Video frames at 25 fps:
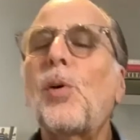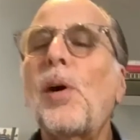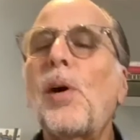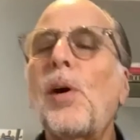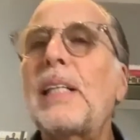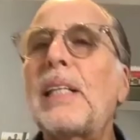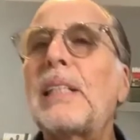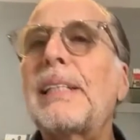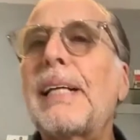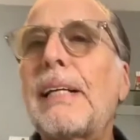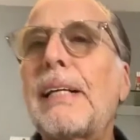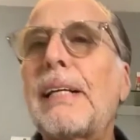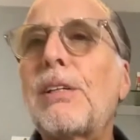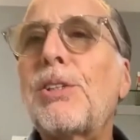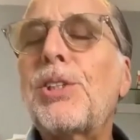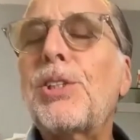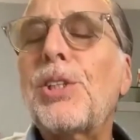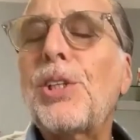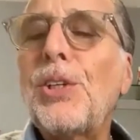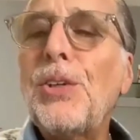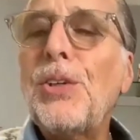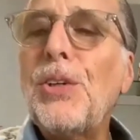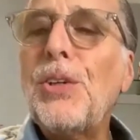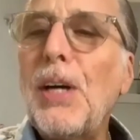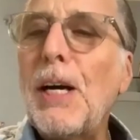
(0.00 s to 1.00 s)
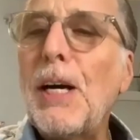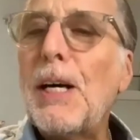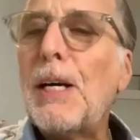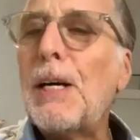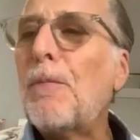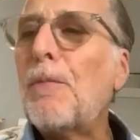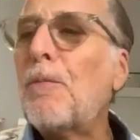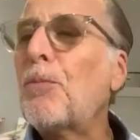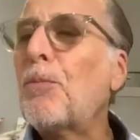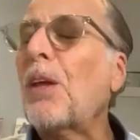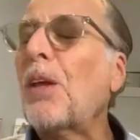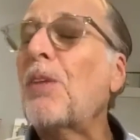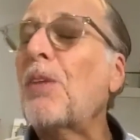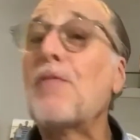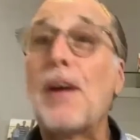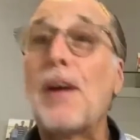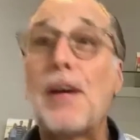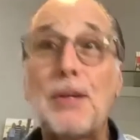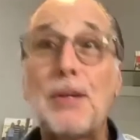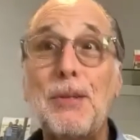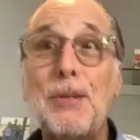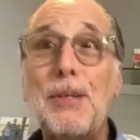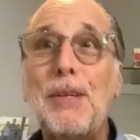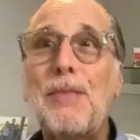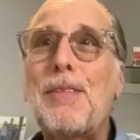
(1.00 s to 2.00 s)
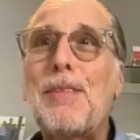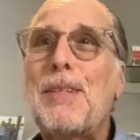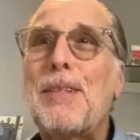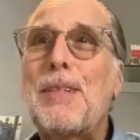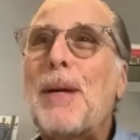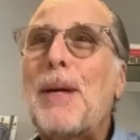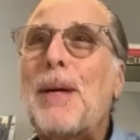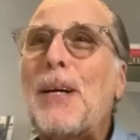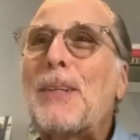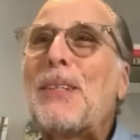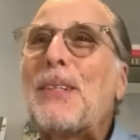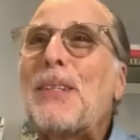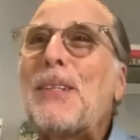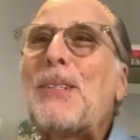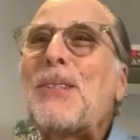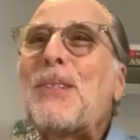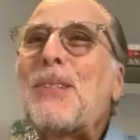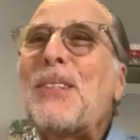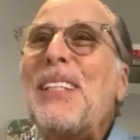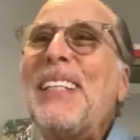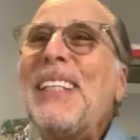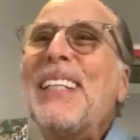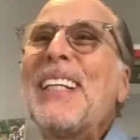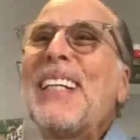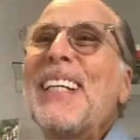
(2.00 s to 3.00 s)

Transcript: Allan Ellinger, a veteran of the apparel industry.